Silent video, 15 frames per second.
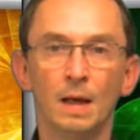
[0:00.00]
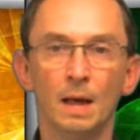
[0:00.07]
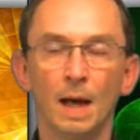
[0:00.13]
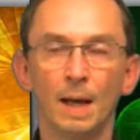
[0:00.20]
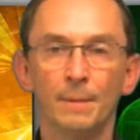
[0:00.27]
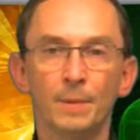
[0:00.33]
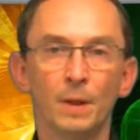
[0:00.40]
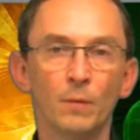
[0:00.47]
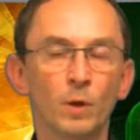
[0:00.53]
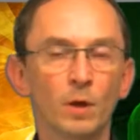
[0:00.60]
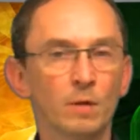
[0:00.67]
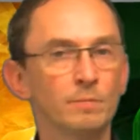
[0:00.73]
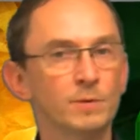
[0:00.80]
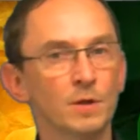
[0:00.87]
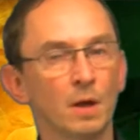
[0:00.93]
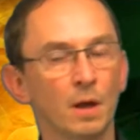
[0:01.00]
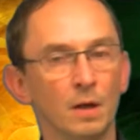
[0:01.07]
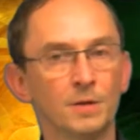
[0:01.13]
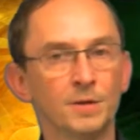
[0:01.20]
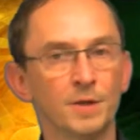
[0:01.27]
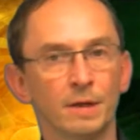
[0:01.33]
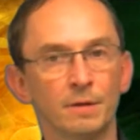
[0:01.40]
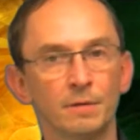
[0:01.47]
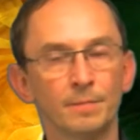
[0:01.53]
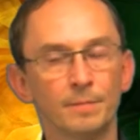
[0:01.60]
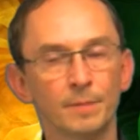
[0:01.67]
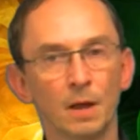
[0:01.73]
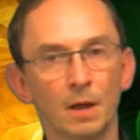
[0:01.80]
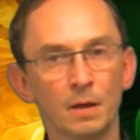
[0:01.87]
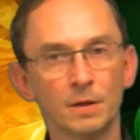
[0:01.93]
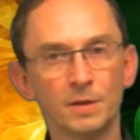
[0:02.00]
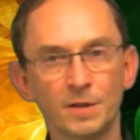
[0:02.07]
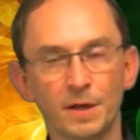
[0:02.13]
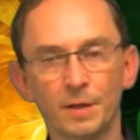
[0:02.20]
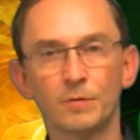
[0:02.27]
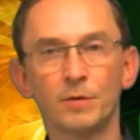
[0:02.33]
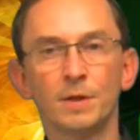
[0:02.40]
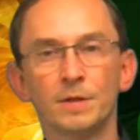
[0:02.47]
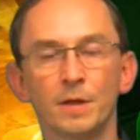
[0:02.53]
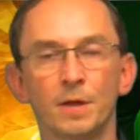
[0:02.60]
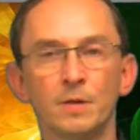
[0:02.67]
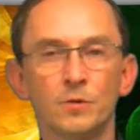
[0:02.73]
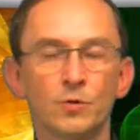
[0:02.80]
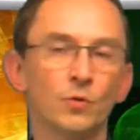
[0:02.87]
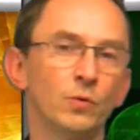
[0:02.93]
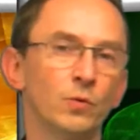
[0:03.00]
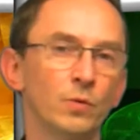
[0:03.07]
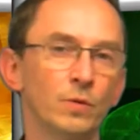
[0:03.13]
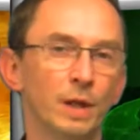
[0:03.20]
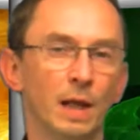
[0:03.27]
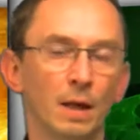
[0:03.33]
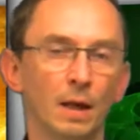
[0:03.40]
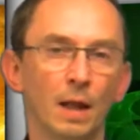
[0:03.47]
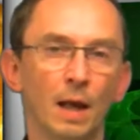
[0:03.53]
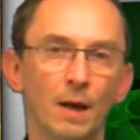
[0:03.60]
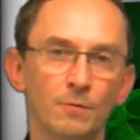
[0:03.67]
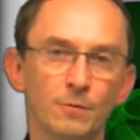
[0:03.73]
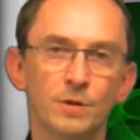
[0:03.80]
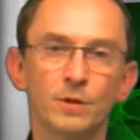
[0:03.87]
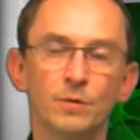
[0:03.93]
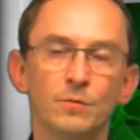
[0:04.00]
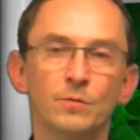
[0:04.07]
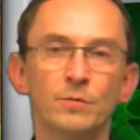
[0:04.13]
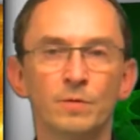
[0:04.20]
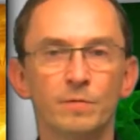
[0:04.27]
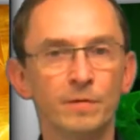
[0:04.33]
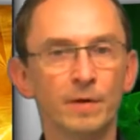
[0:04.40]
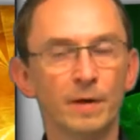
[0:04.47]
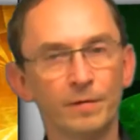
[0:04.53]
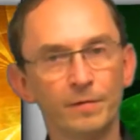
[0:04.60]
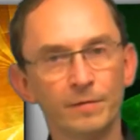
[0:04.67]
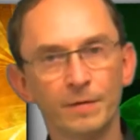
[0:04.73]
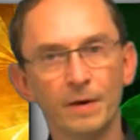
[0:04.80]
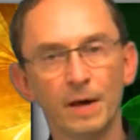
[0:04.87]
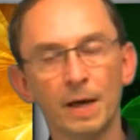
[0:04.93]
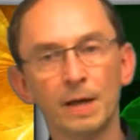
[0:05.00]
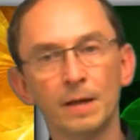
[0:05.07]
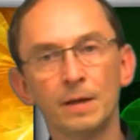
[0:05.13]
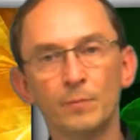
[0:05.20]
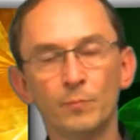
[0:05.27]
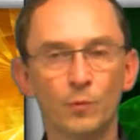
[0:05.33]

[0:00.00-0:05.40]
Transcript: Hi, and welcome to ColorChecker. Color Checker is a tool that allows you to verify the